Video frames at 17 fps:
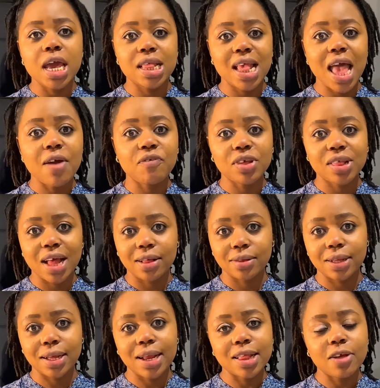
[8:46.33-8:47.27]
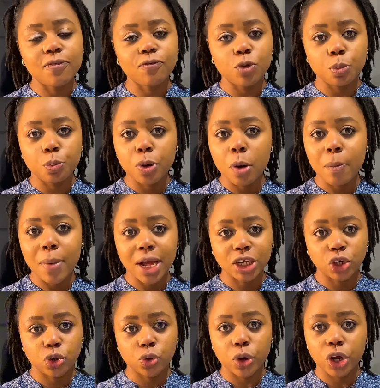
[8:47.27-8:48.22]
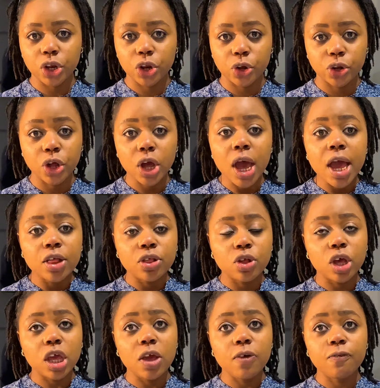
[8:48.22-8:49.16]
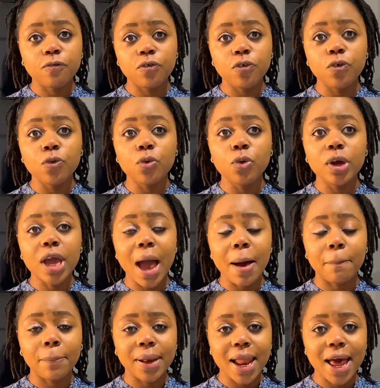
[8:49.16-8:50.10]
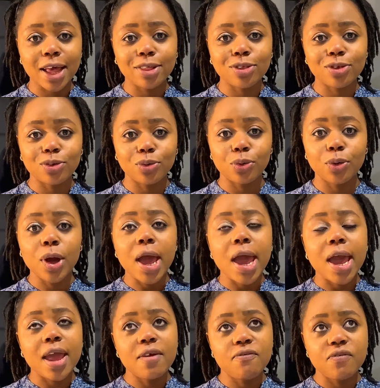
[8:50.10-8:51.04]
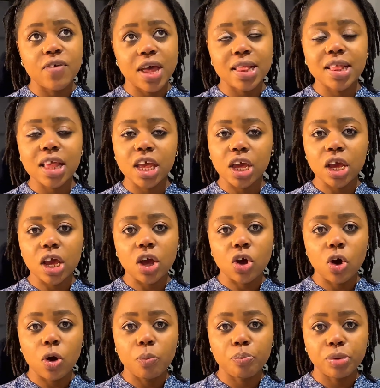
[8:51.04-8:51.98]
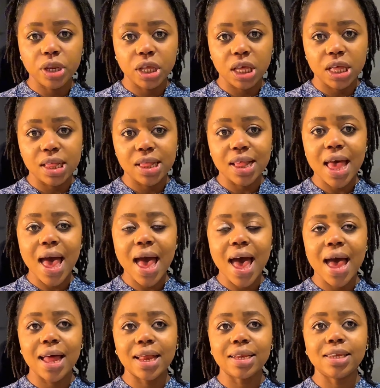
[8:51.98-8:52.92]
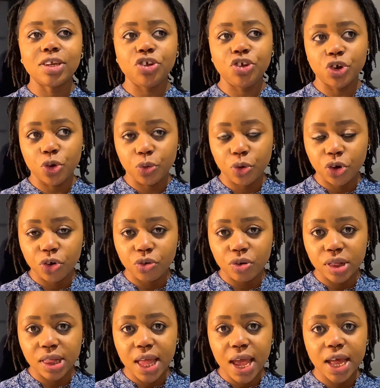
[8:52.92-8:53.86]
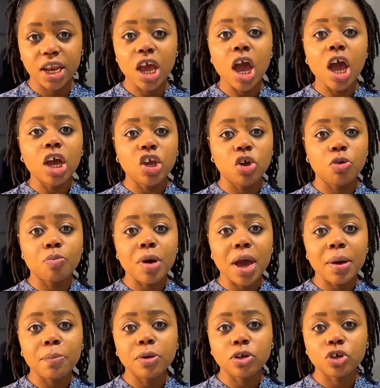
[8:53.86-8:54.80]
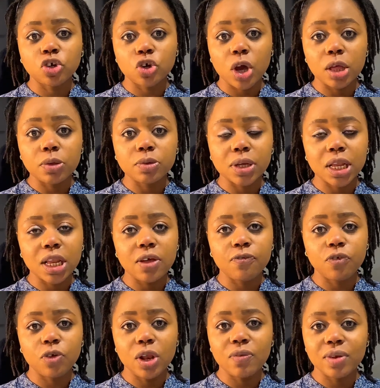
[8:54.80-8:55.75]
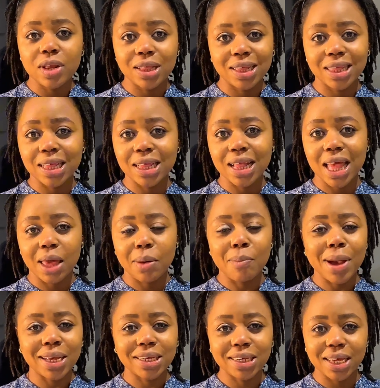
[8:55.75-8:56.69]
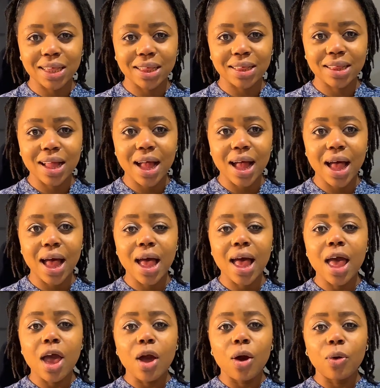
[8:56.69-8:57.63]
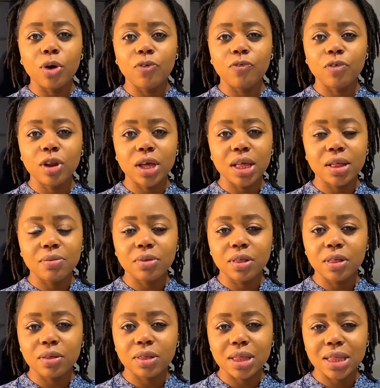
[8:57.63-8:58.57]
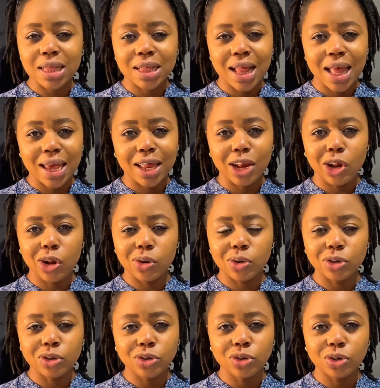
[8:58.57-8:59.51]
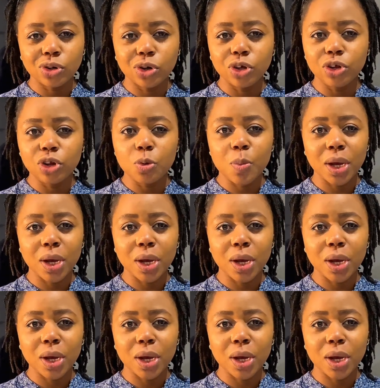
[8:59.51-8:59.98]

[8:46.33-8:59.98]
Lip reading: Saturday. There's a football match going on. So if you apply to event companies and you're recruited, you might be sure, especially if you live in cities like Manchester. If you look at cities like in London,